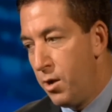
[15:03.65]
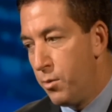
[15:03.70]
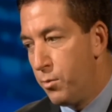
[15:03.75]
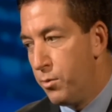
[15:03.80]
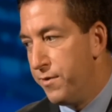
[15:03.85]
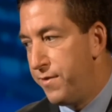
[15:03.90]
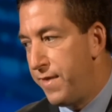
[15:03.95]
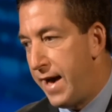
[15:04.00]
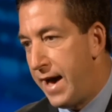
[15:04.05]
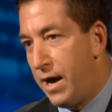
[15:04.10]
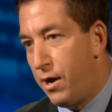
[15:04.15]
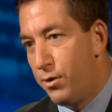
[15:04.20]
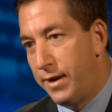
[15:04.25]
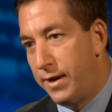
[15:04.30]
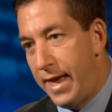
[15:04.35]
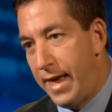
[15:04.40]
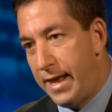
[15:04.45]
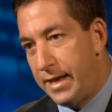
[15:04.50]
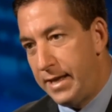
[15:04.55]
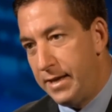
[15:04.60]

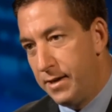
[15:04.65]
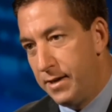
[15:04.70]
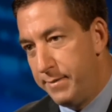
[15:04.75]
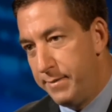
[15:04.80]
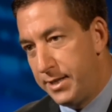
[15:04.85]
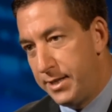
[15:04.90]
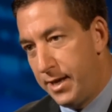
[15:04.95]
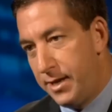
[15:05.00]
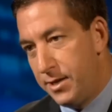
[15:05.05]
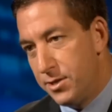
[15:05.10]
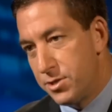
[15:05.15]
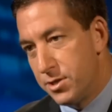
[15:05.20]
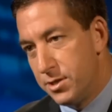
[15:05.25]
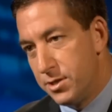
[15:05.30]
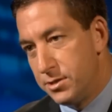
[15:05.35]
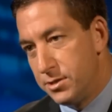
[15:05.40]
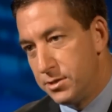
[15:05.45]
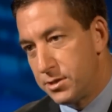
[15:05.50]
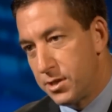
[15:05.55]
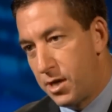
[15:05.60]
without any
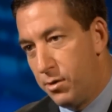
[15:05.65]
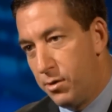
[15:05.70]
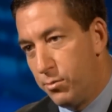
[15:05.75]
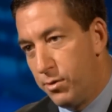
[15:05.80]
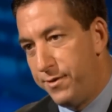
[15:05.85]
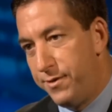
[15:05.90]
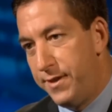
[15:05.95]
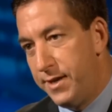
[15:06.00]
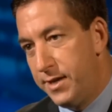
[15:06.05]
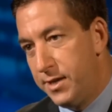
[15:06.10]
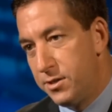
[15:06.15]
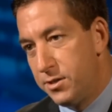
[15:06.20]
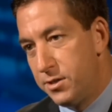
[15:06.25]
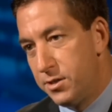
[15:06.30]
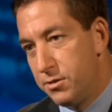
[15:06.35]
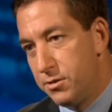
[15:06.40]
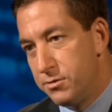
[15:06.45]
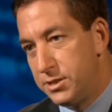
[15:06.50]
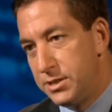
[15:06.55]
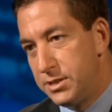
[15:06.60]
limitations on what they can
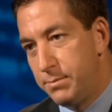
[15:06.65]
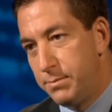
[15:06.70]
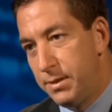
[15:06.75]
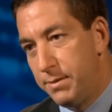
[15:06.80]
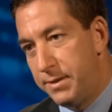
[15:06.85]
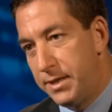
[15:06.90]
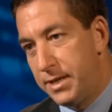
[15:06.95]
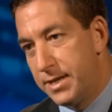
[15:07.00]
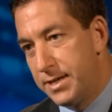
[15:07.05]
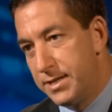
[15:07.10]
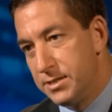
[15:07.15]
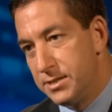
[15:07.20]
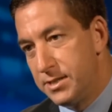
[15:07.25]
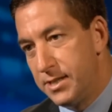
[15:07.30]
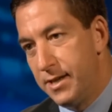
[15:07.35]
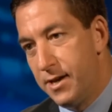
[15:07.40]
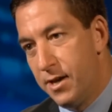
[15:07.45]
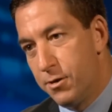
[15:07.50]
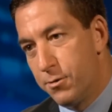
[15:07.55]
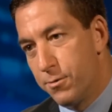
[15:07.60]
do simply because
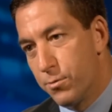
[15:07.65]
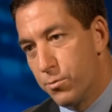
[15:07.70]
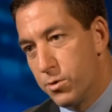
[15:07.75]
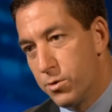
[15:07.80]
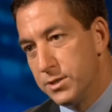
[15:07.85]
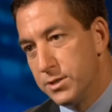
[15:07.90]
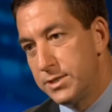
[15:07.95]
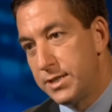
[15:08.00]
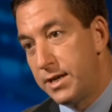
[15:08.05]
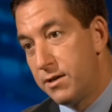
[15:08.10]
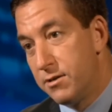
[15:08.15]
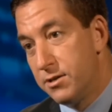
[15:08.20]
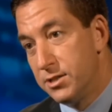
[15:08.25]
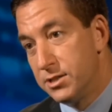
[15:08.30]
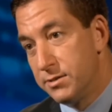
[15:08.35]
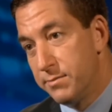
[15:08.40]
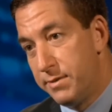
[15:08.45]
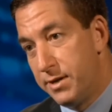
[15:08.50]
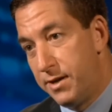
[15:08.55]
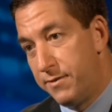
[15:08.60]
they utter the word
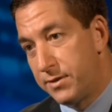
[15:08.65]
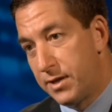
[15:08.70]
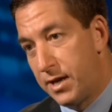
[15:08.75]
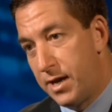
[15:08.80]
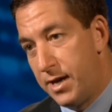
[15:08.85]
terrorism enough